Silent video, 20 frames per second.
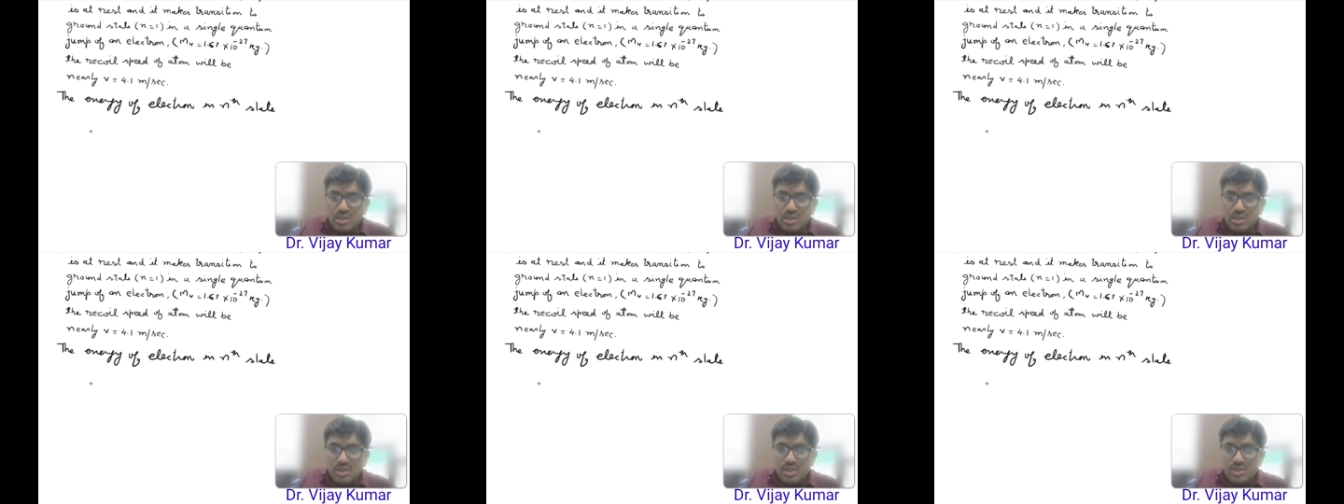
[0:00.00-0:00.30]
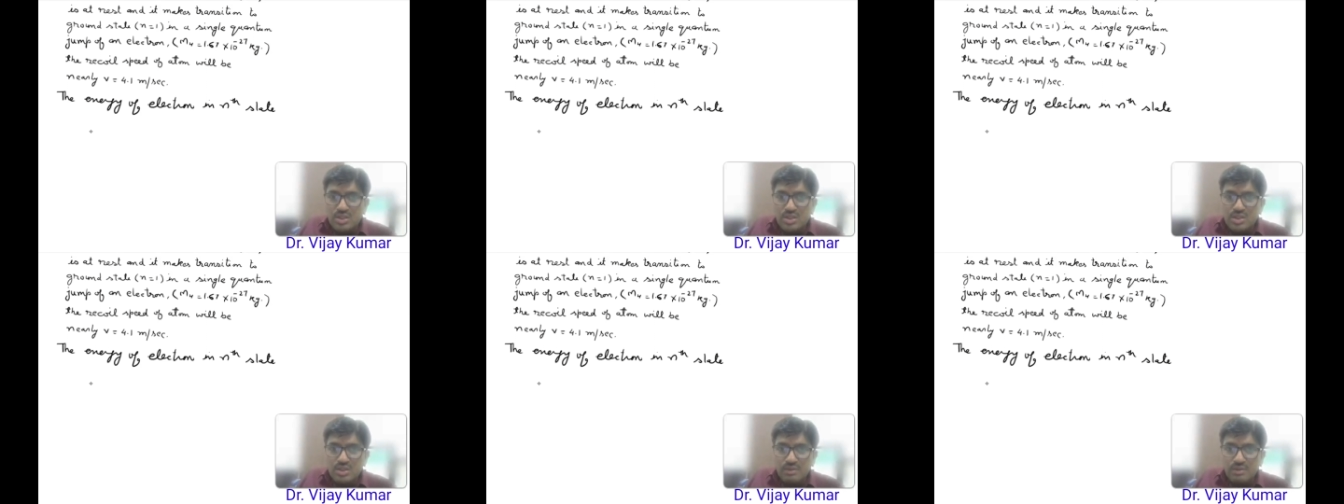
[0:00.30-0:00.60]

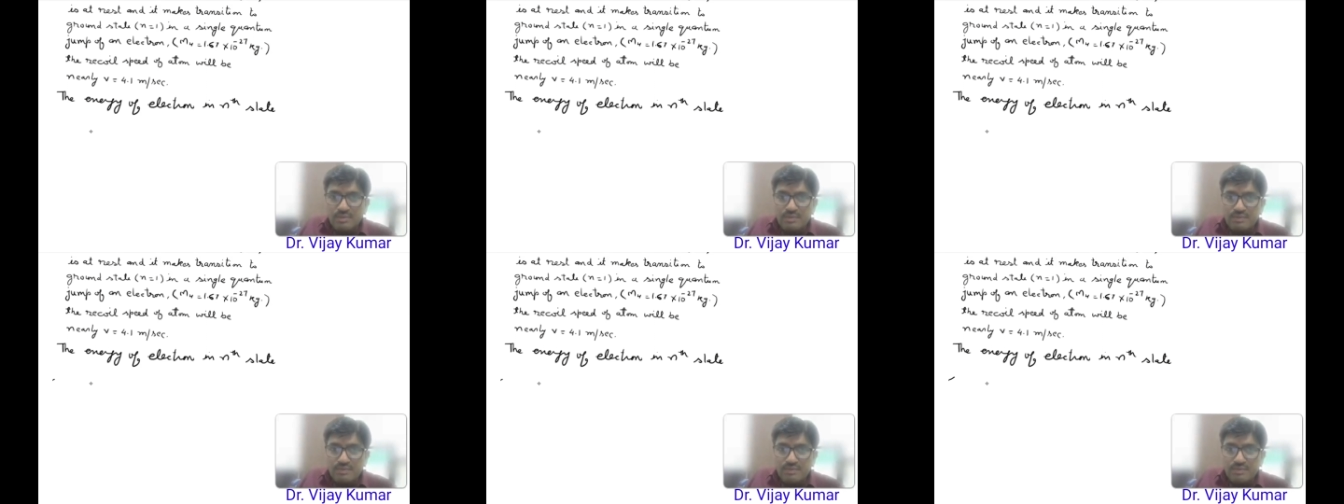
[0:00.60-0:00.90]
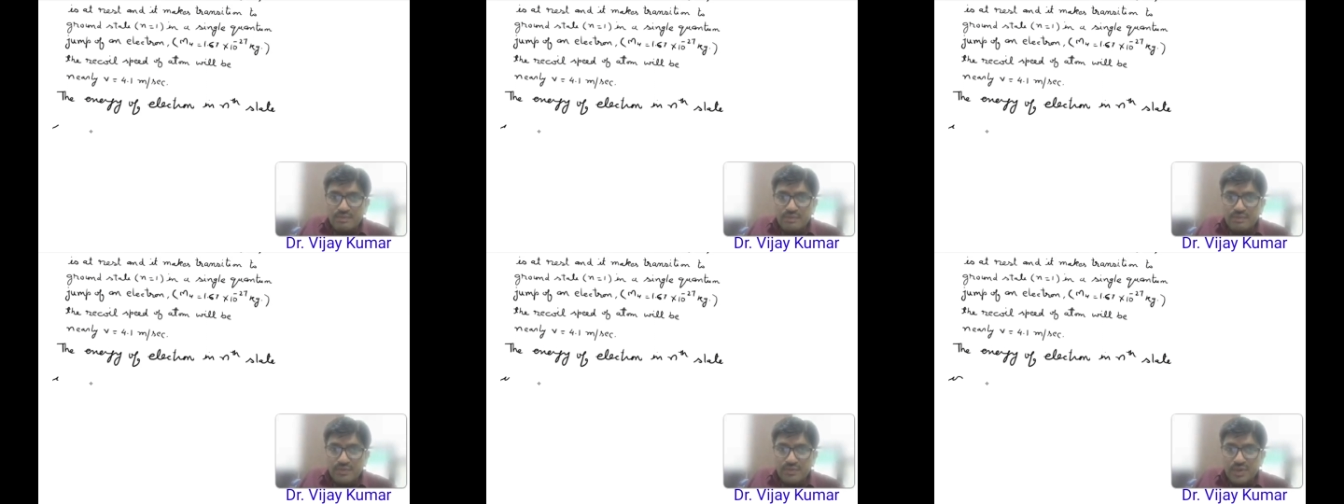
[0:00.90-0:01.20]
is,
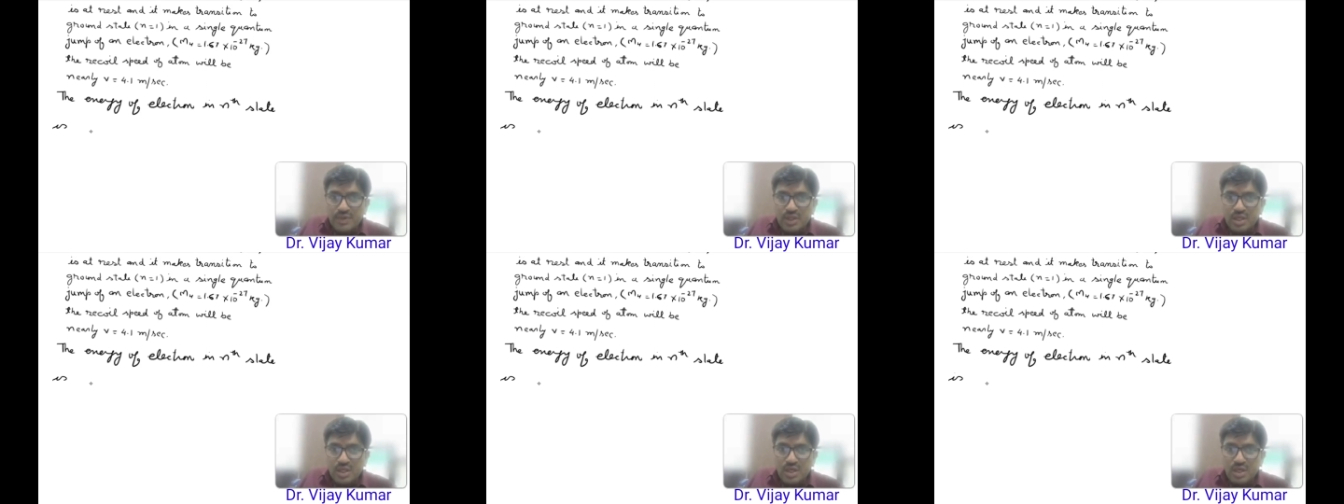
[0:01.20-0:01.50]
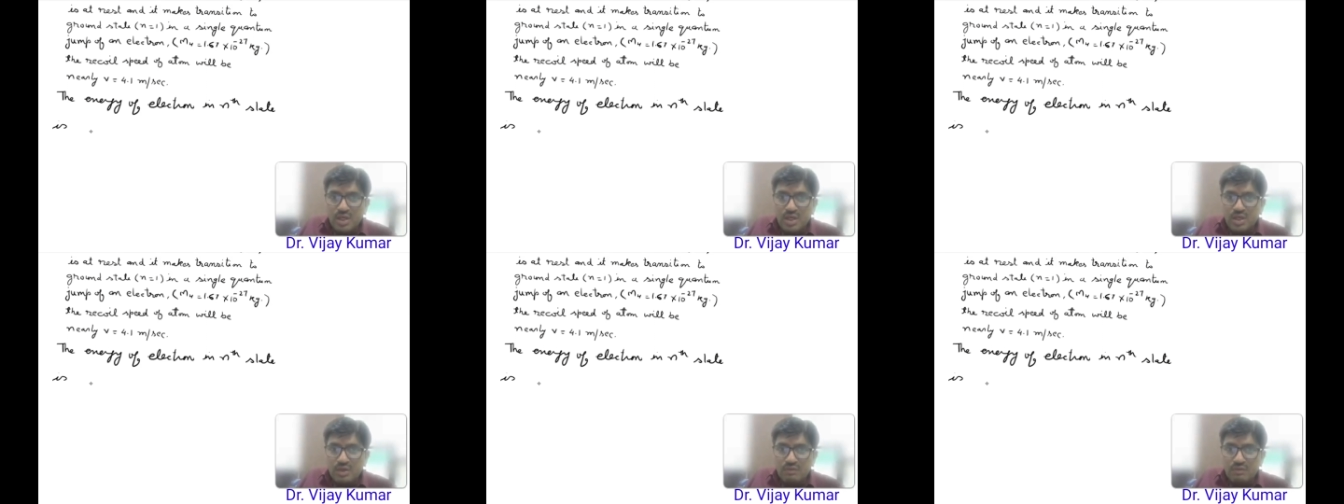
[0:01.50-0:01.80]

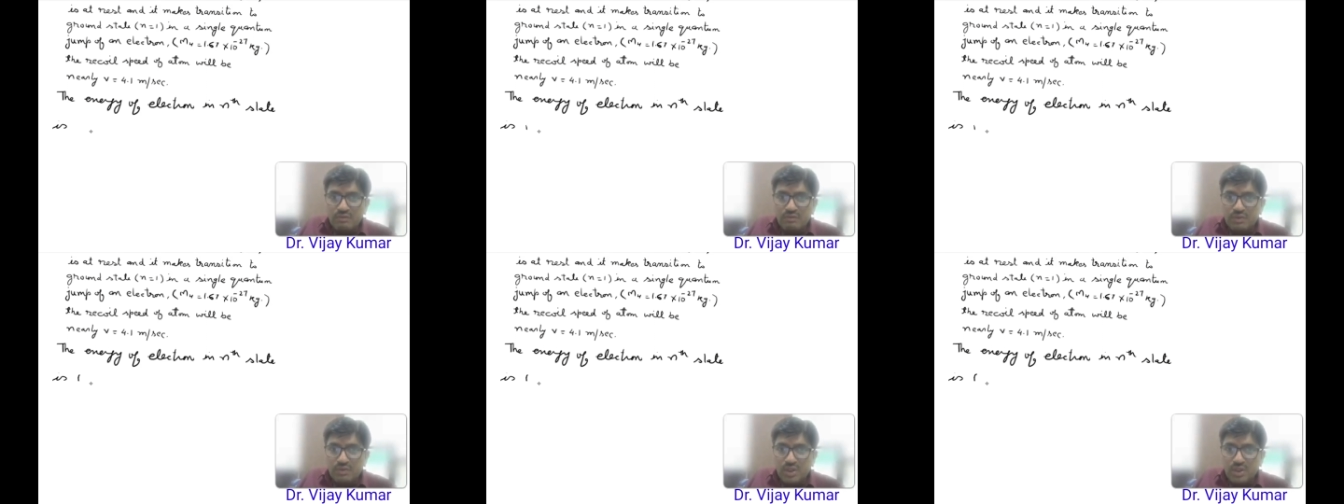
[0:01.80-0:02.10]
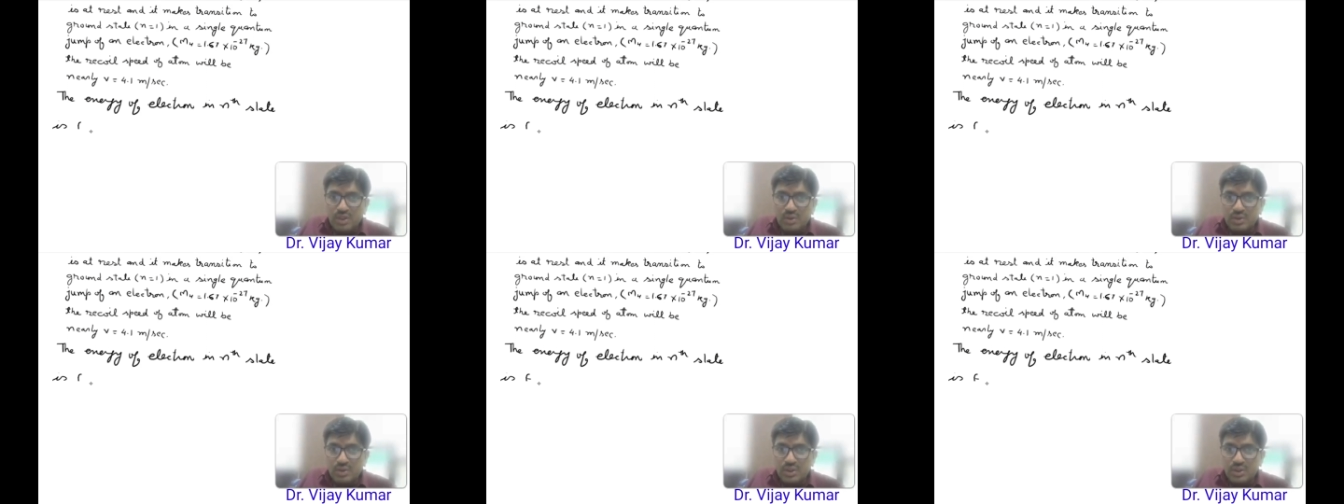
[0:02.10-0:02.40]
we
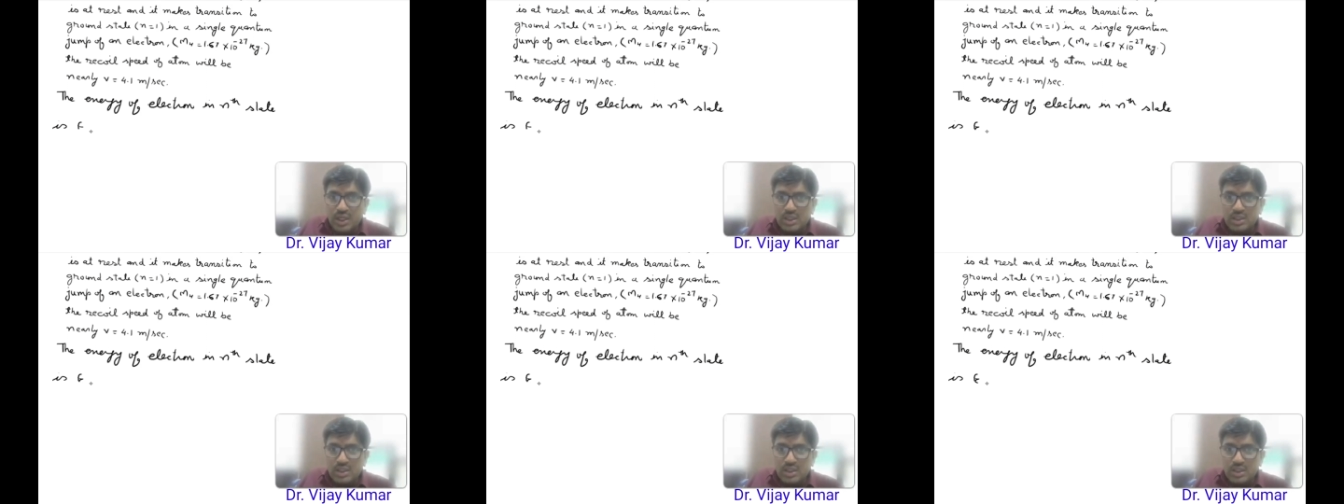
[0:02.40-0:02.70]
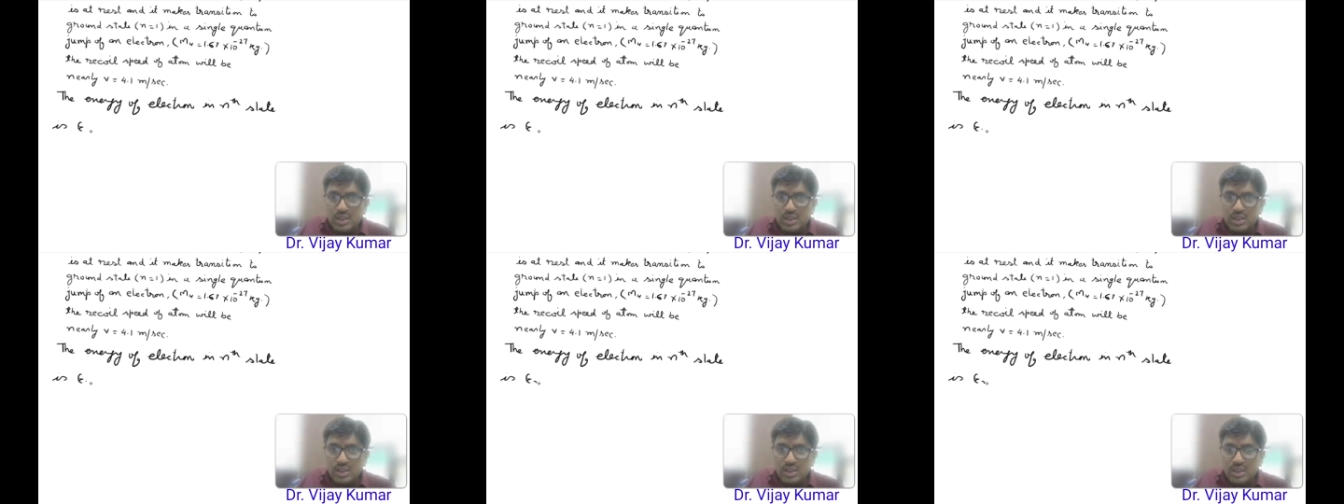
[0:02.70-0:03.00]
know
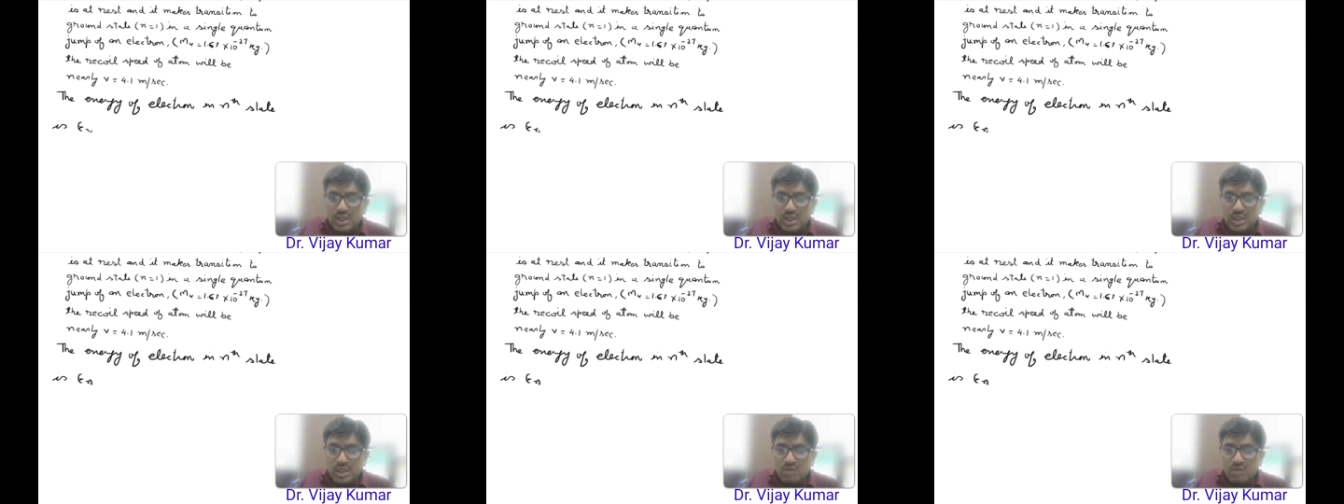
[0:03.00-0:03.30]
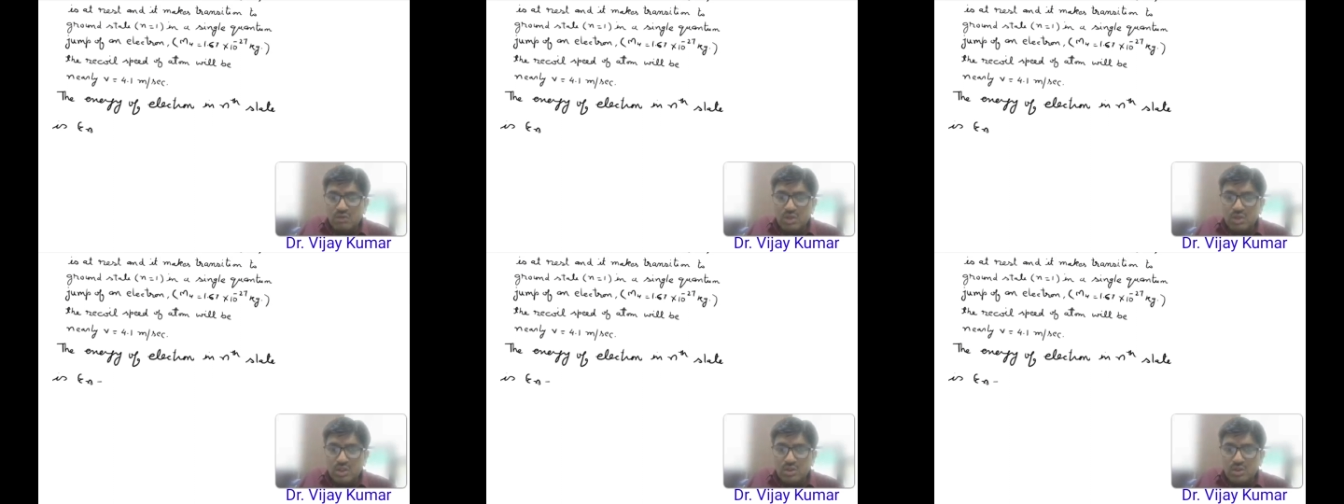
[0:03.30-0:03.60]
that En
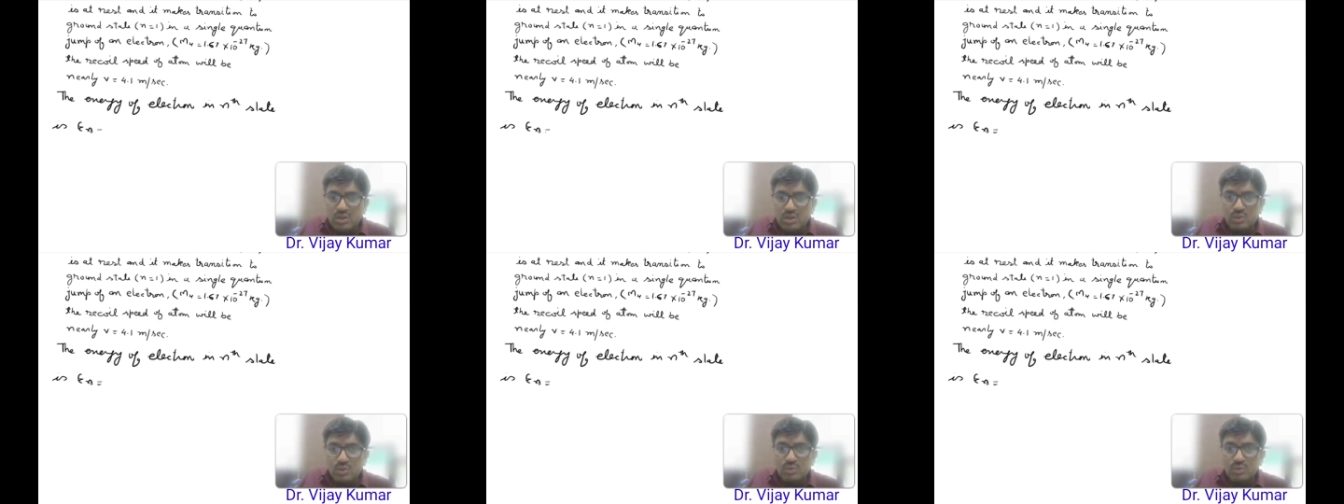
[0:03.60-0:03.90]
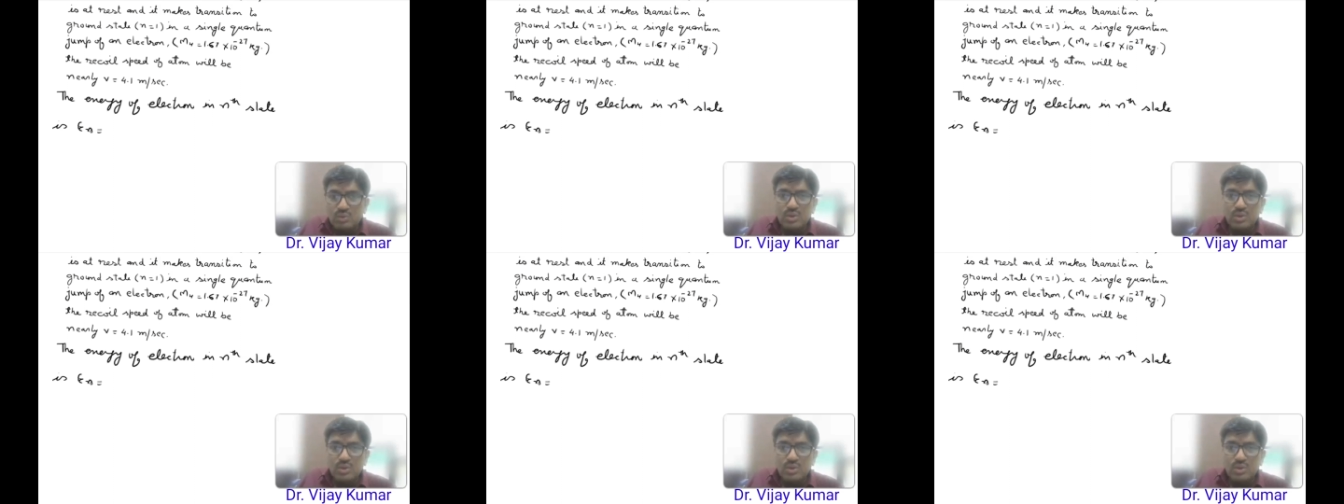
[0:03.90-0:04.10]
equal to